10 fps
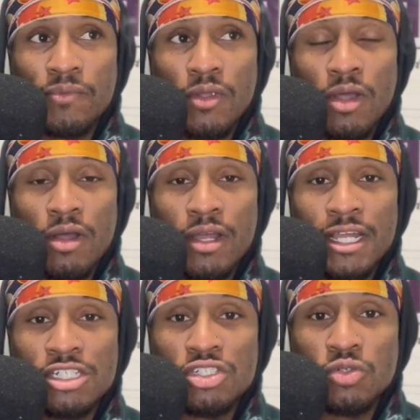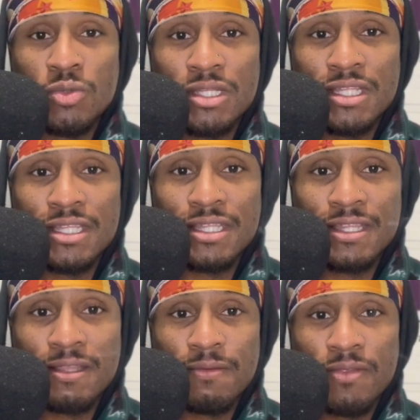an issue with
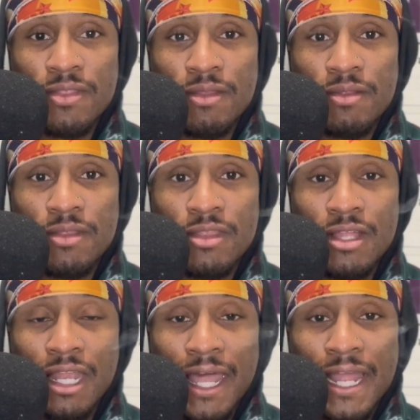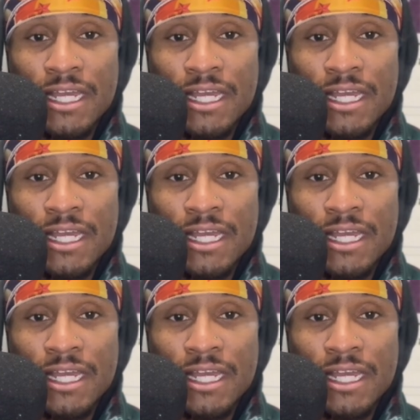the land